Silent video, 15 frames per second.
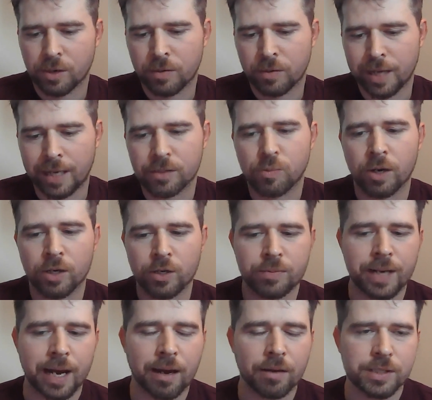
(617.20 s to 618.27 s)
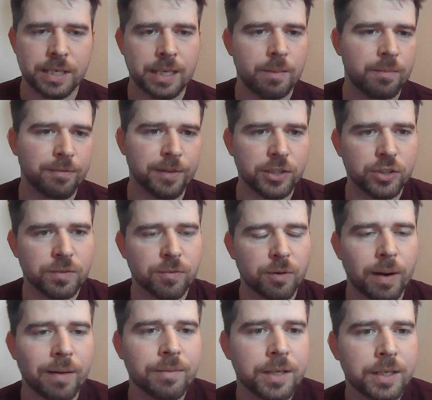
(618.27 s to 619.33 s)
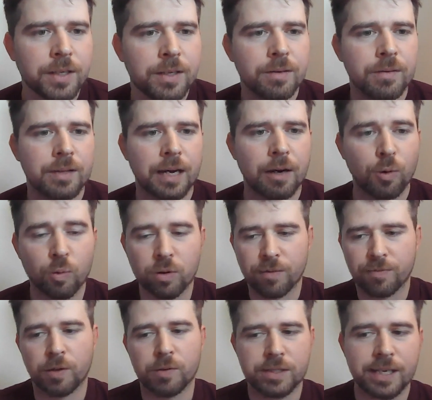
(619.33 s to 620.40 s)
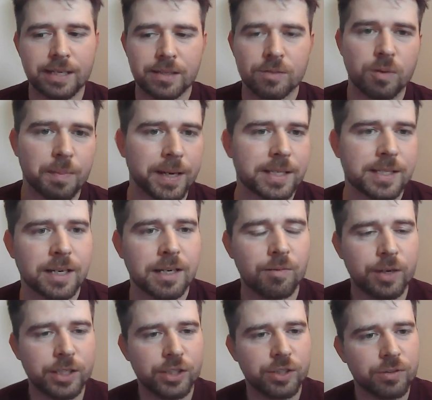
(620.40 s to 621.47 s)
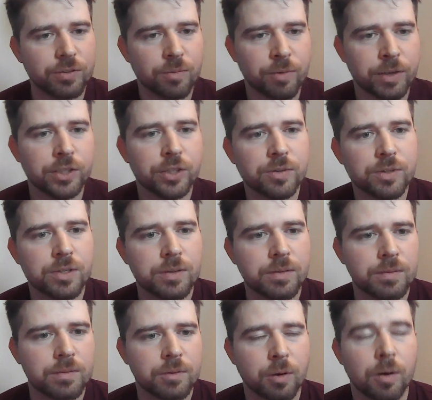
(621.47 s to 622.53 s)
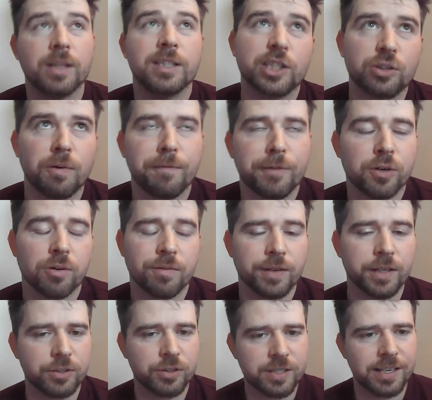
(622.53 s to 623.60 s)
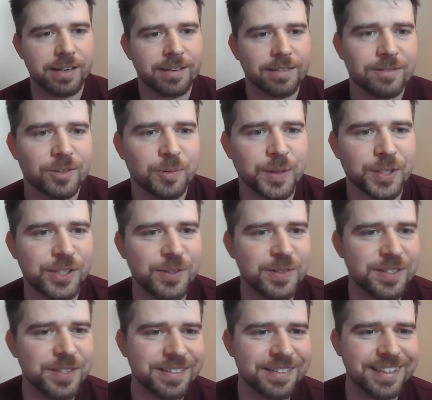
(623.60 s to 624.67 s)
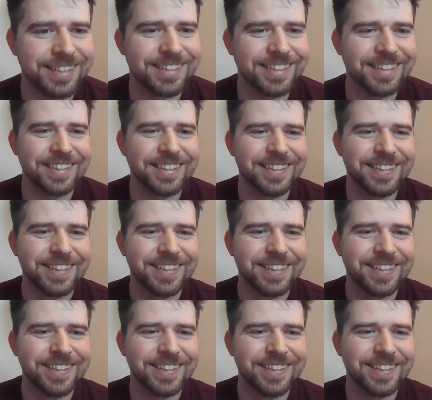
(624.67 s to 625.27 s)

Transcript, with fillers: So that's why you now see him featured throughout. All of those scenes were basically reshoots, or additional photography, I should say, not reshoots. Yeah.